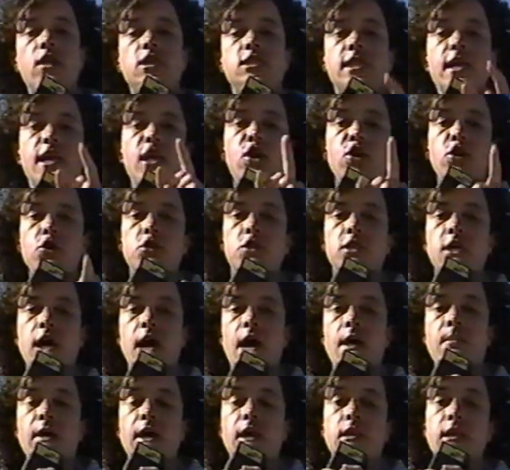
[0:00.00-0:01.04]
It's at a new
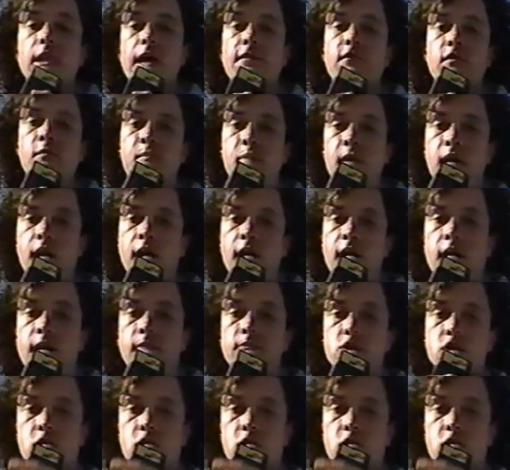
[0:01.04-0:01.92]
time at 11 p.m.